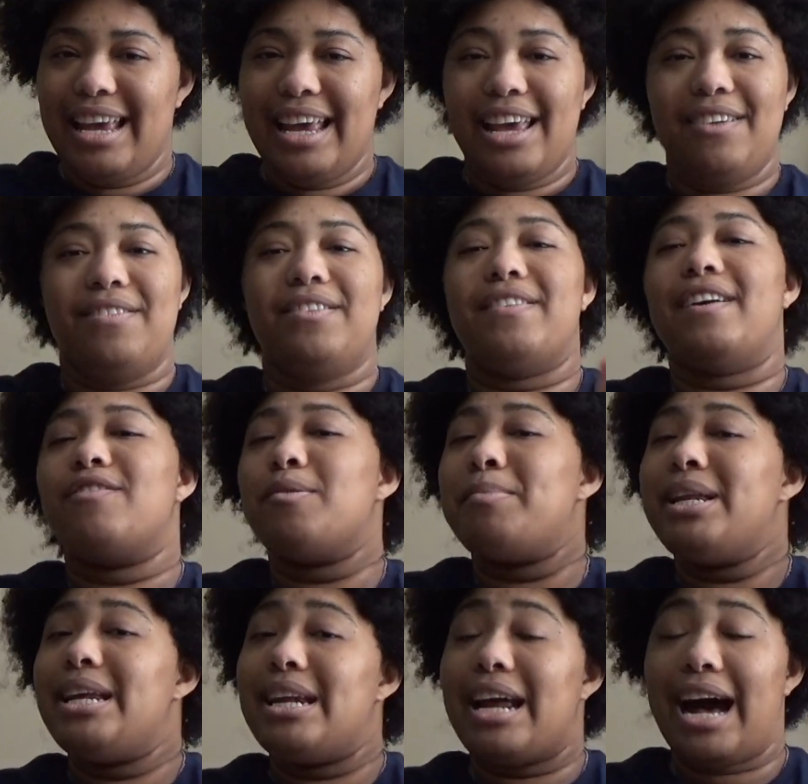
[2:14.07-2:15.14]
If you've ever
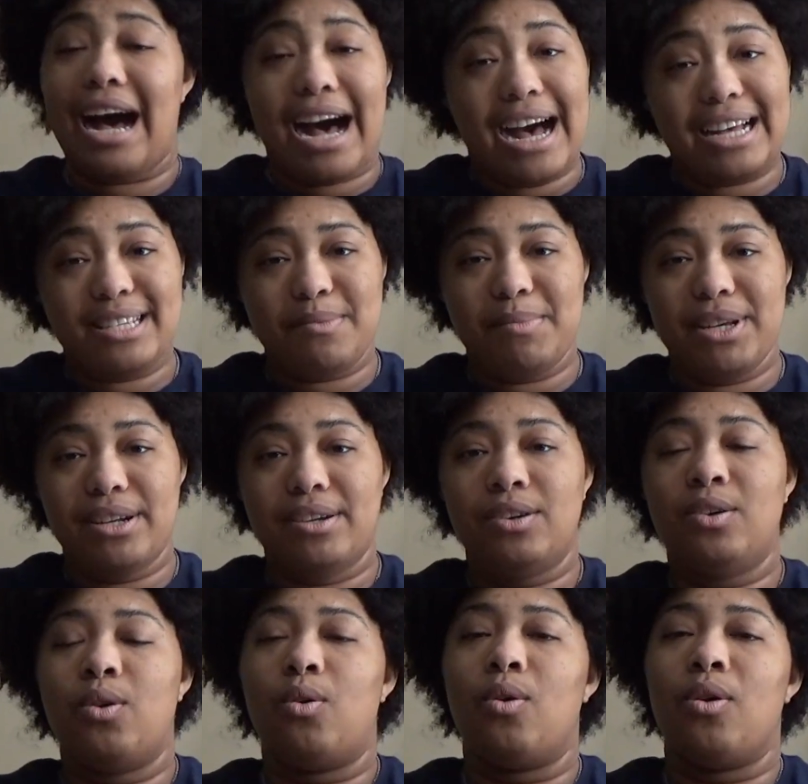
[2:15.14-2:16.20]
been in a
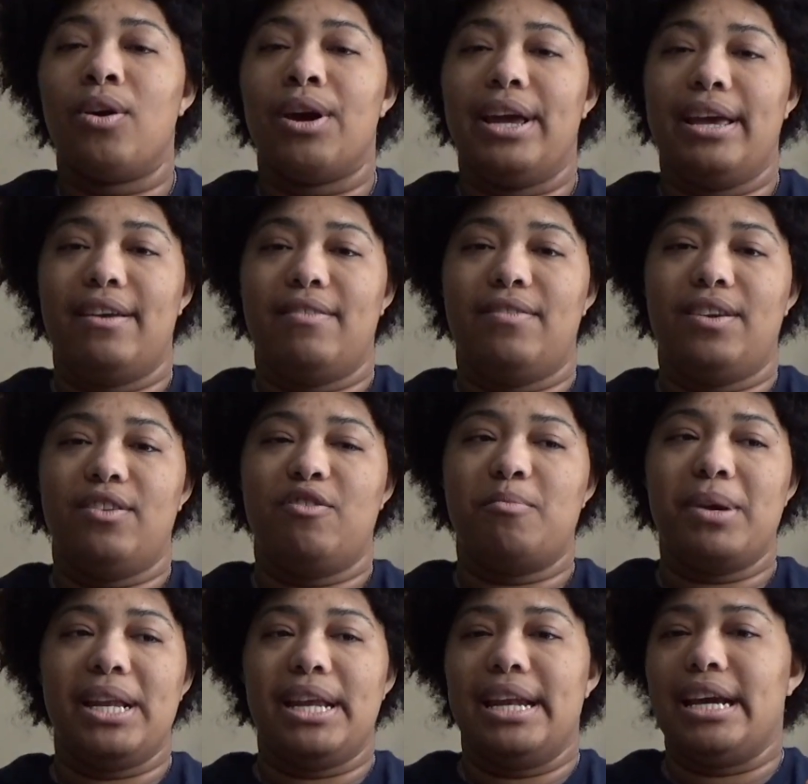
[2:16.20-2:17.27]
hospital or if you've
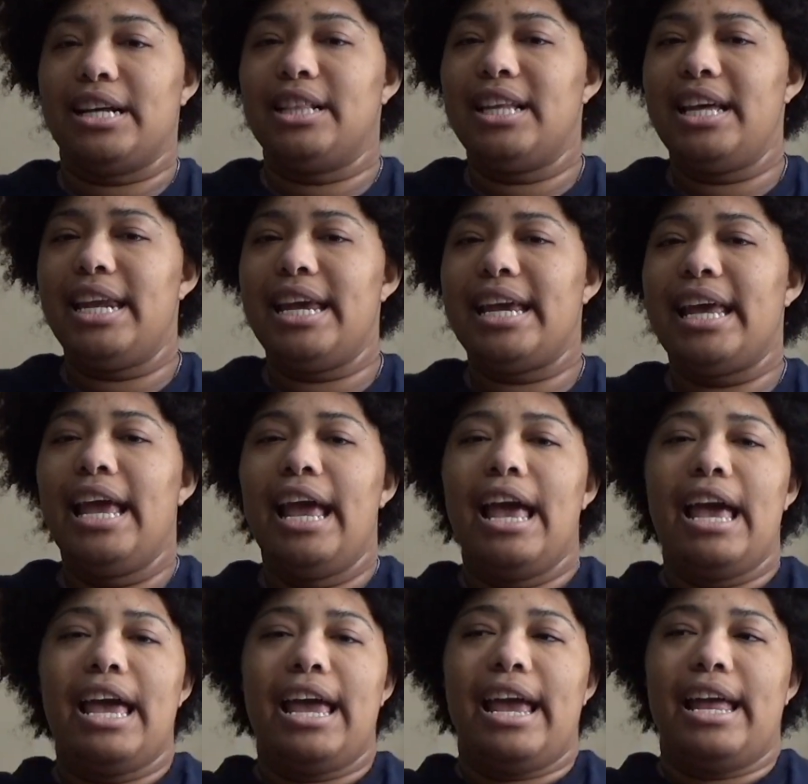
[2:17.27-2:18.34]
been in a clinic
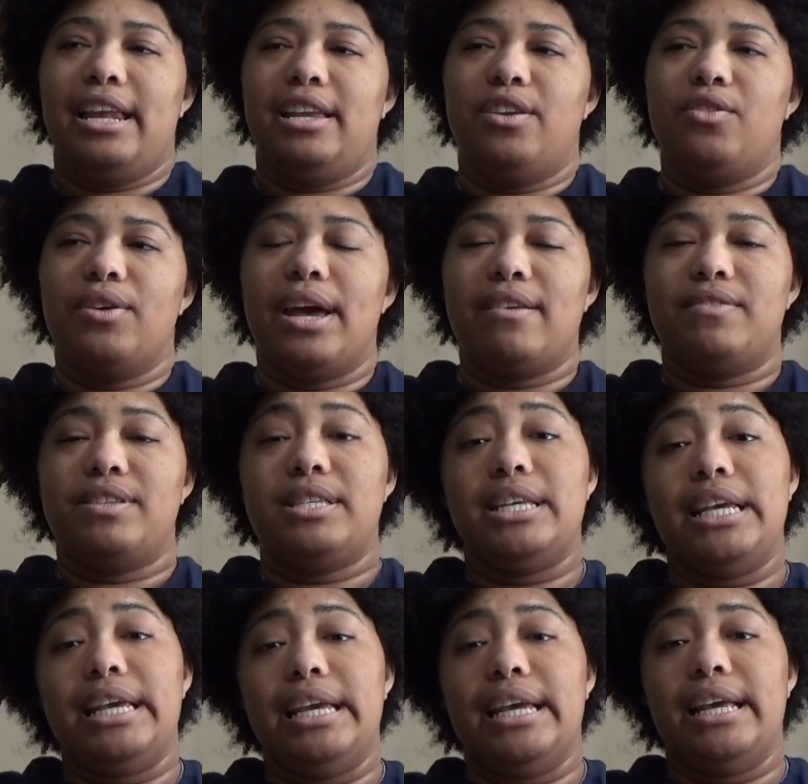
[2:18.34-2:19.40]
and you have
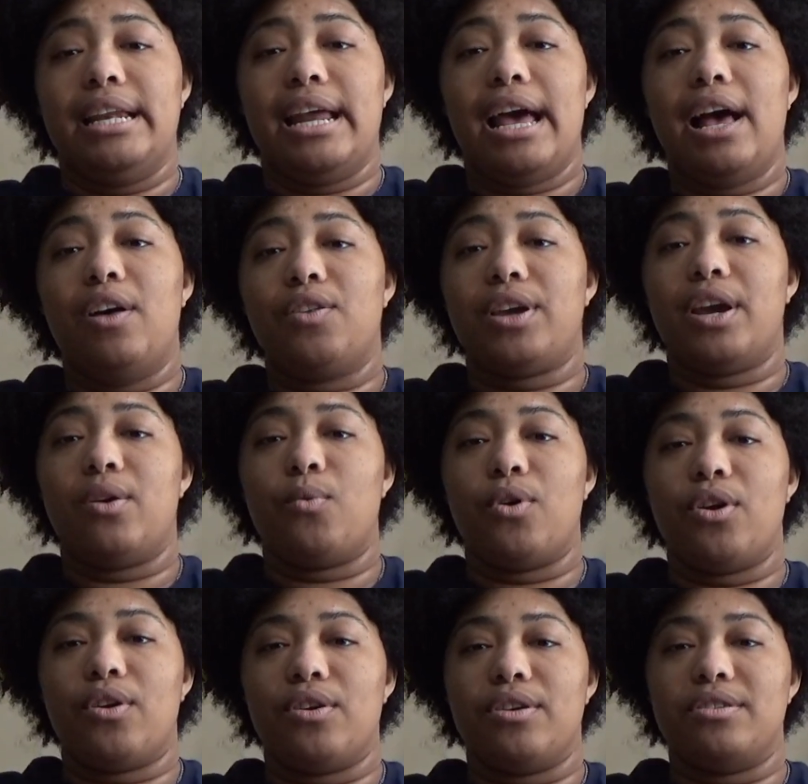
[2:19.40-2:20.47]
seen healthcare
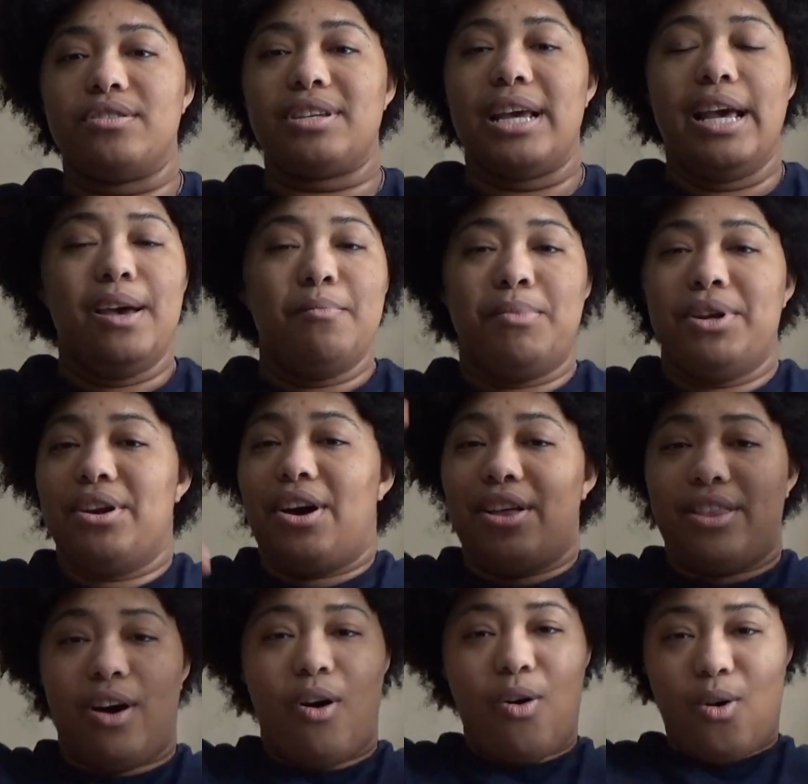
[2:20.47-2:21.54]
workers put on the
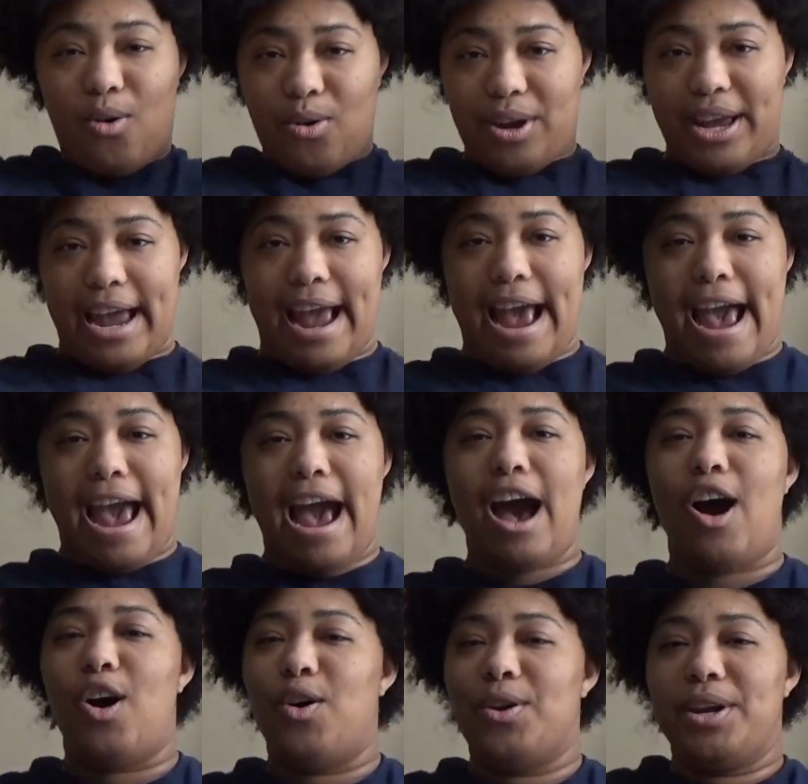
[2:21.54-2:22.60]
whole
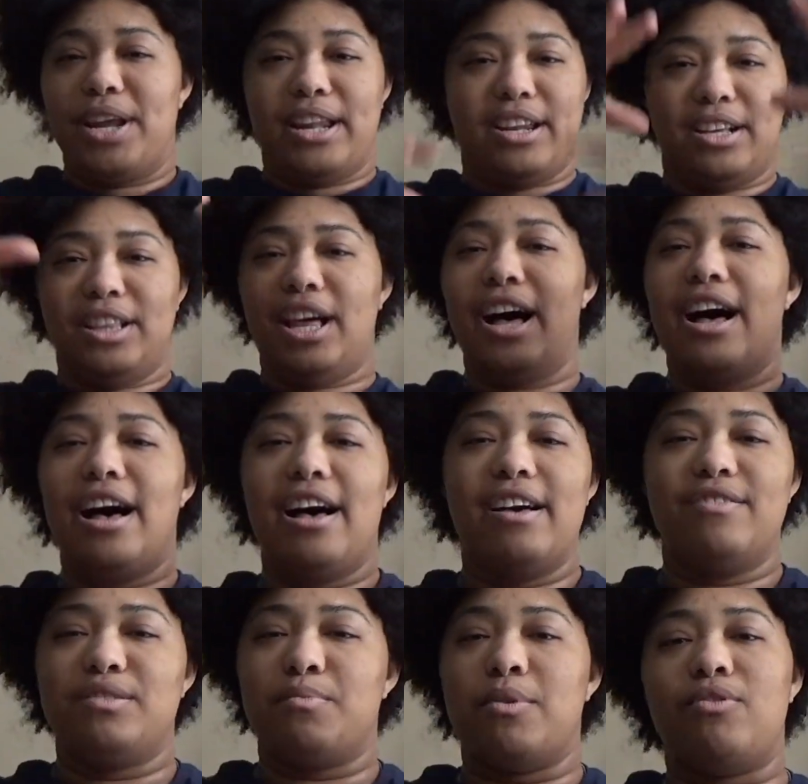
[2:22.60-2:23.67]
gown and
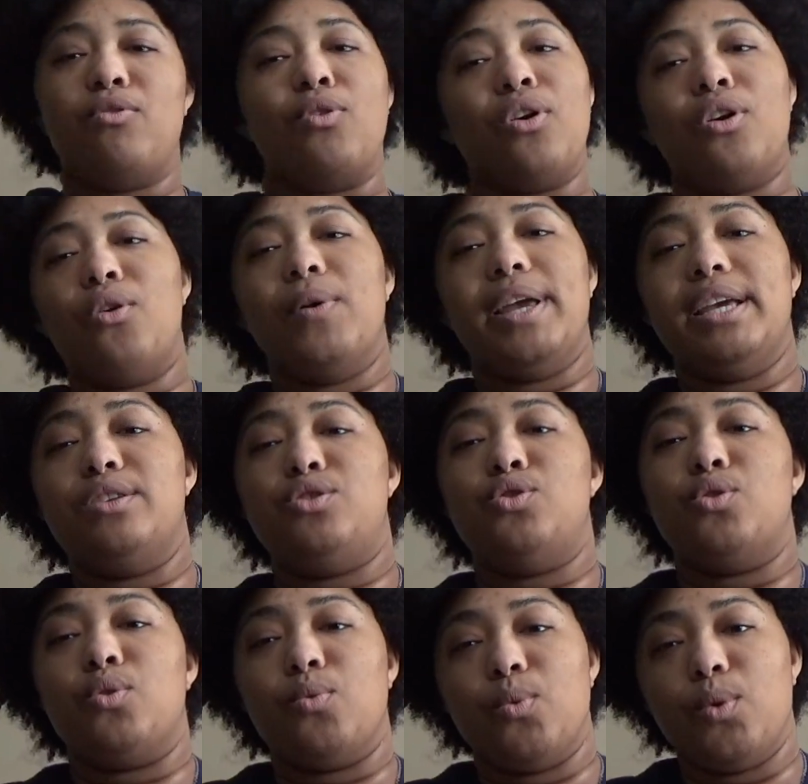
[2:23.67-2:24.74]
gloves before going into
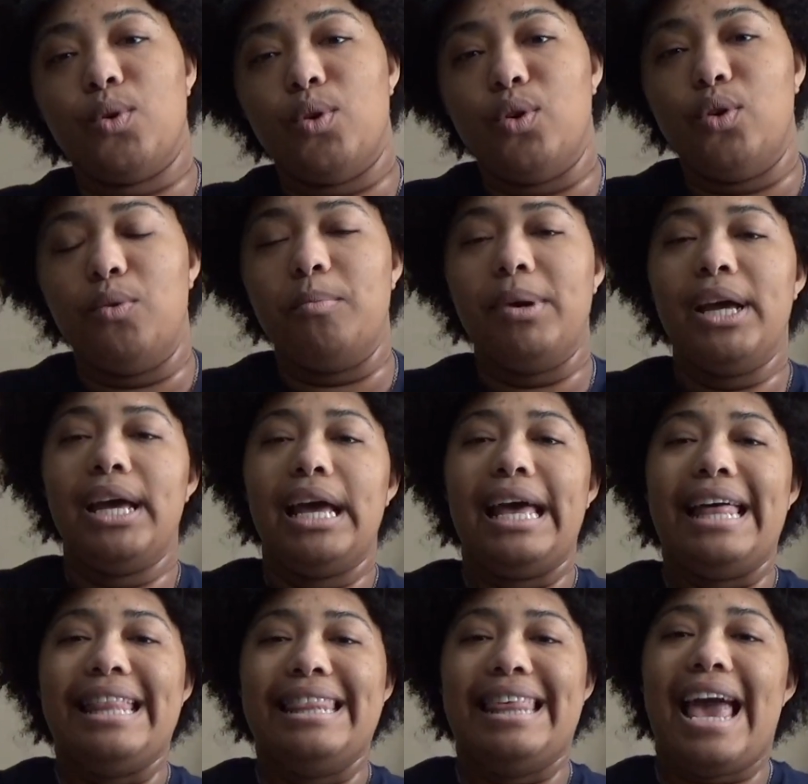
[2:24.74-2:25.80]
a room,
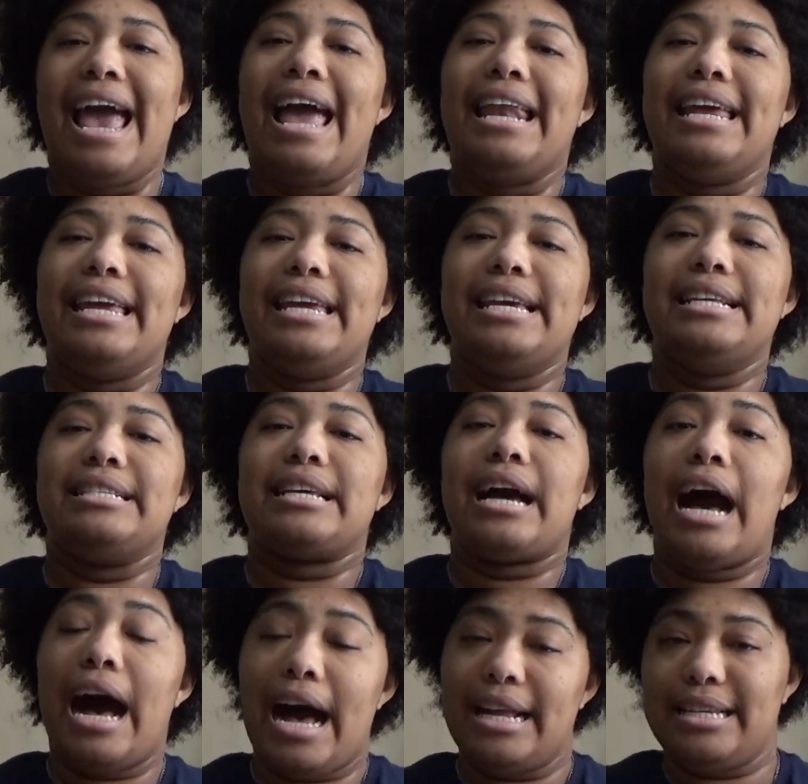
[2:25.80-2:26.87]
that is
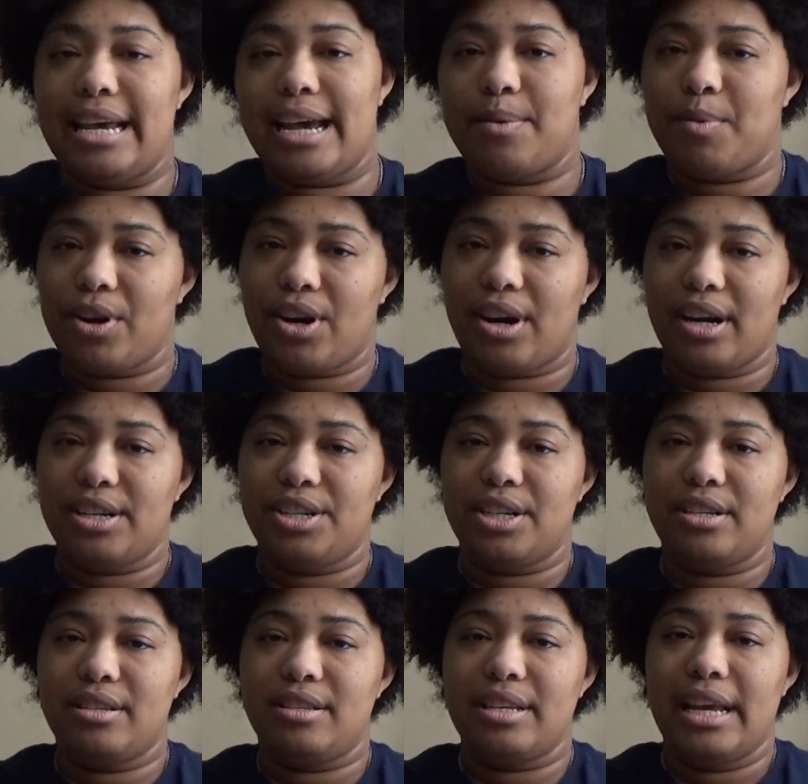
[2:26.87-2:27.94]
contact
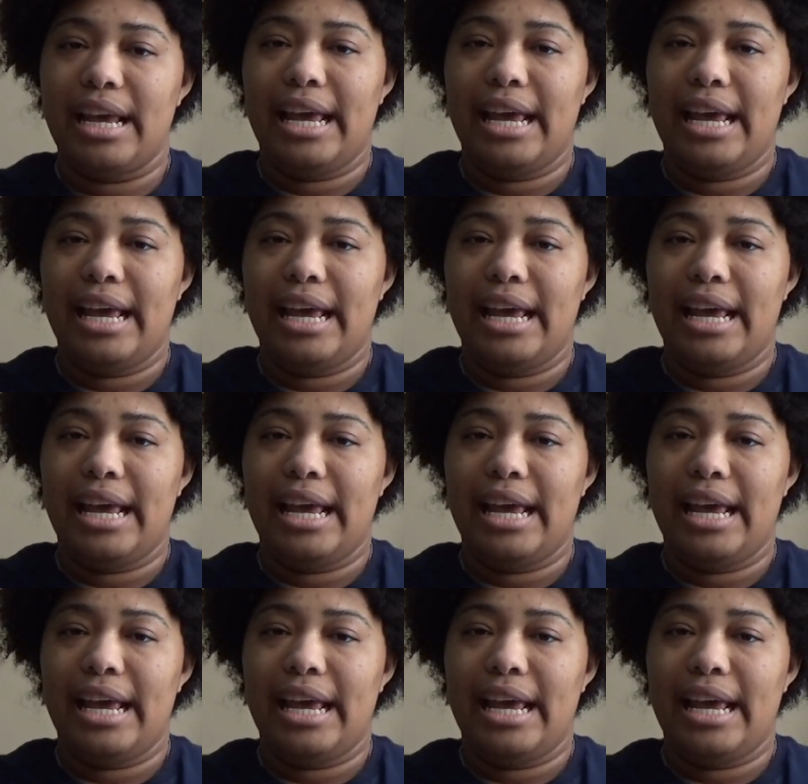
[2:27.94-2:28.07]
precautions.